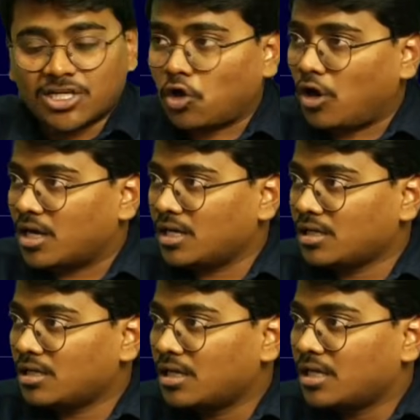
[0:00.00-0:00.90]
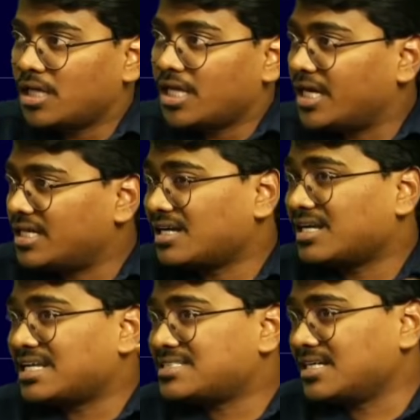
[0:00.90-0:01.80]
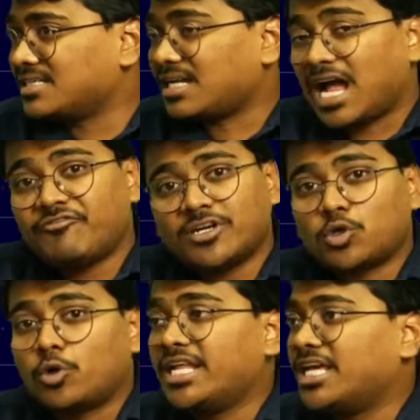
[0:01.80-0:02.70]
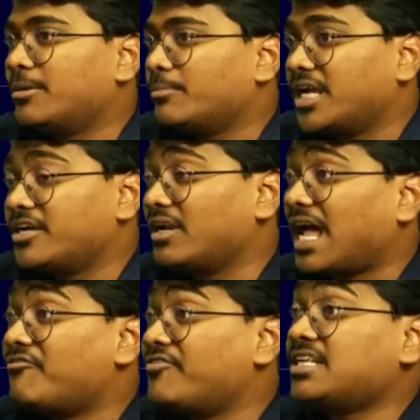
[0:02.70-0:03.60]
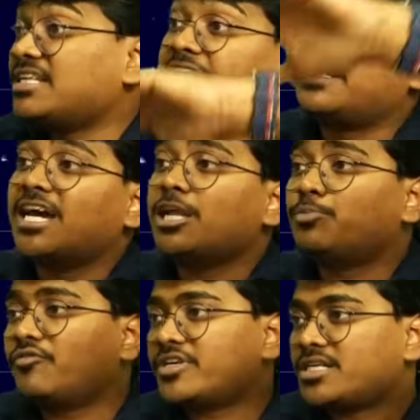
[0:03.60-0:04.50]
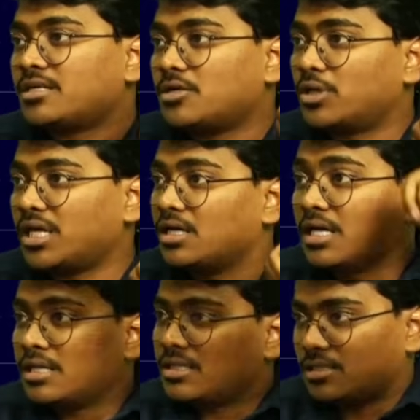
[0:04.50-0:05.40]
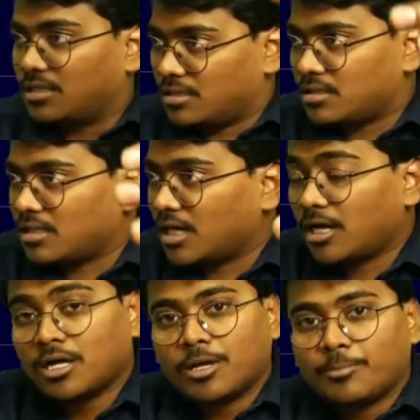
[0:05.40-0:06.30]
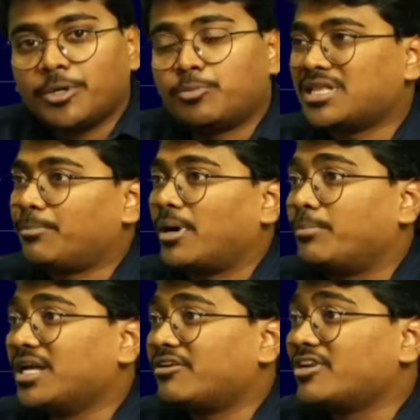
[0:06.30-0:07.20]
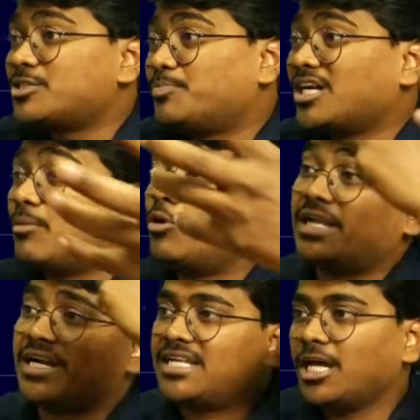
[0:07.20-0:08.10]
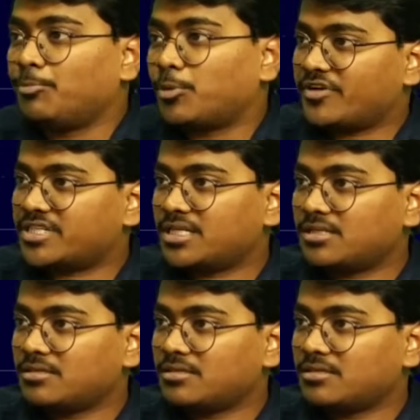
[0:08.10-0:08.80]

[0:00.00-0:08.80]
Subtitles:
wrong, it doesn't affect only him, it will affect the entire profession. Okay, the people, the public will speak about entire profession,